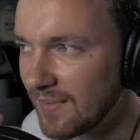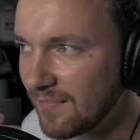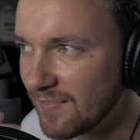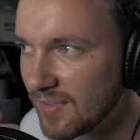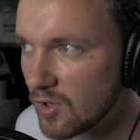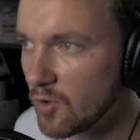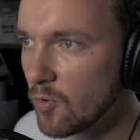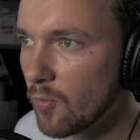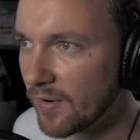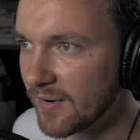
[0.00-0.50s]

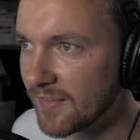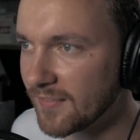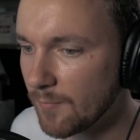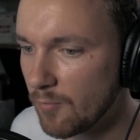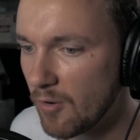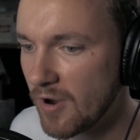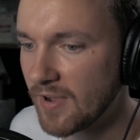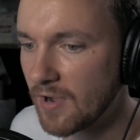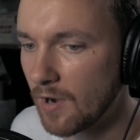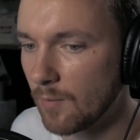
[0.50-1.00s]
you wanted to
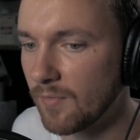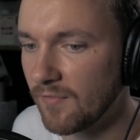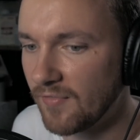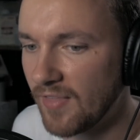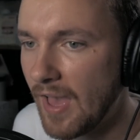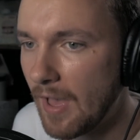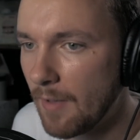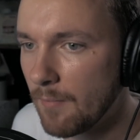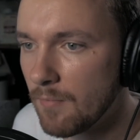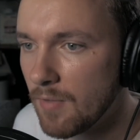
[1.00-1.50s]
break up with
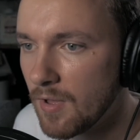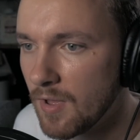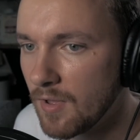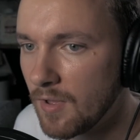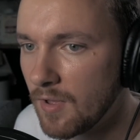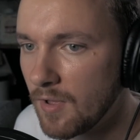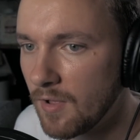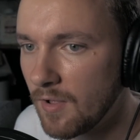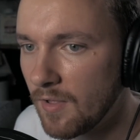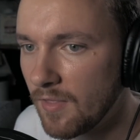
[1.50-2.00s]
them,
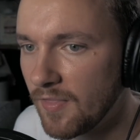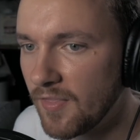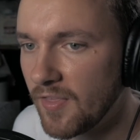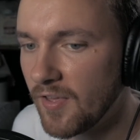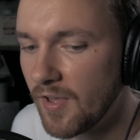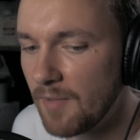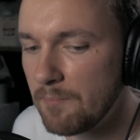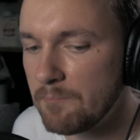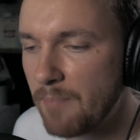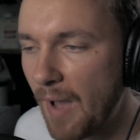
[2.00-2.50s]

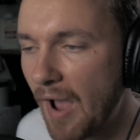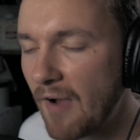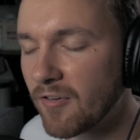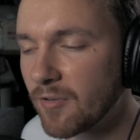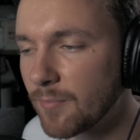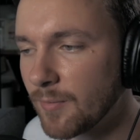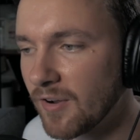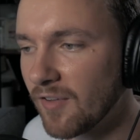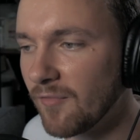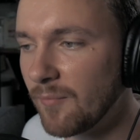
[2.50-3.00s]
the
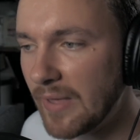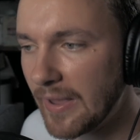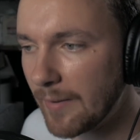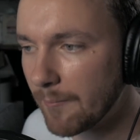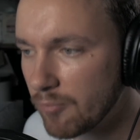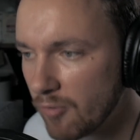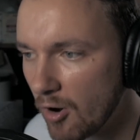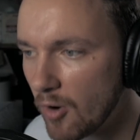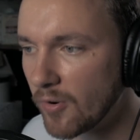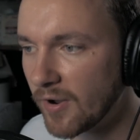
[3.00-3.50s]
embarrassment of being
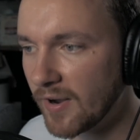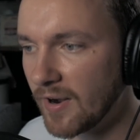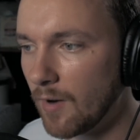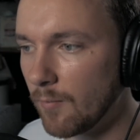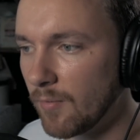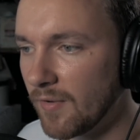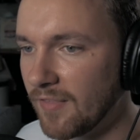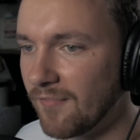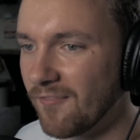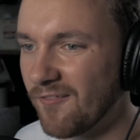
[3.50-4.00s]
broken
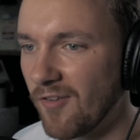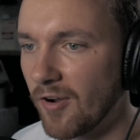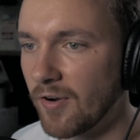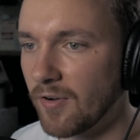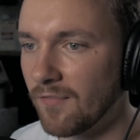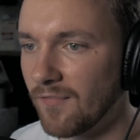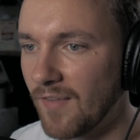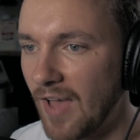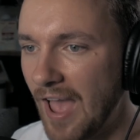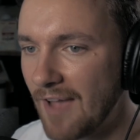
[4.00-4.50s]
up with in front
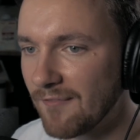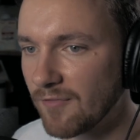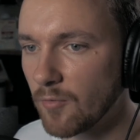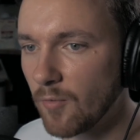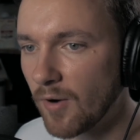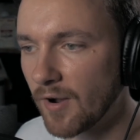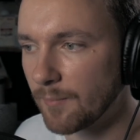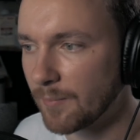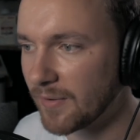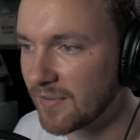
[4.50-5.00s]
of
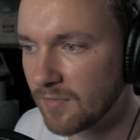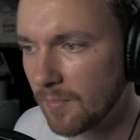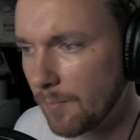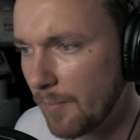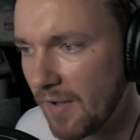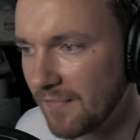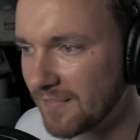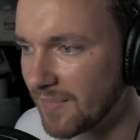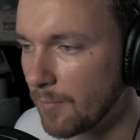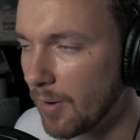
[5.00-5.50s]
everyone, because of
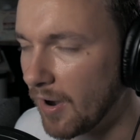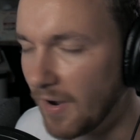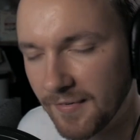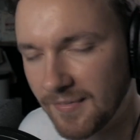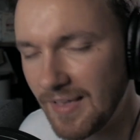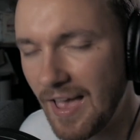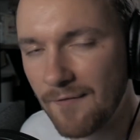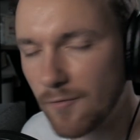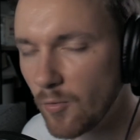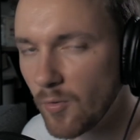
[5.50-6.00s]
birthday
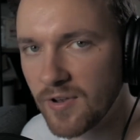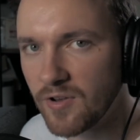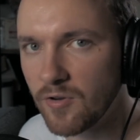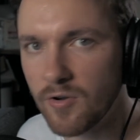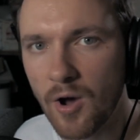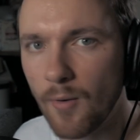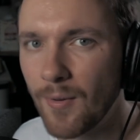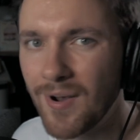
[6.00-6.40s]
parties, everyone you know and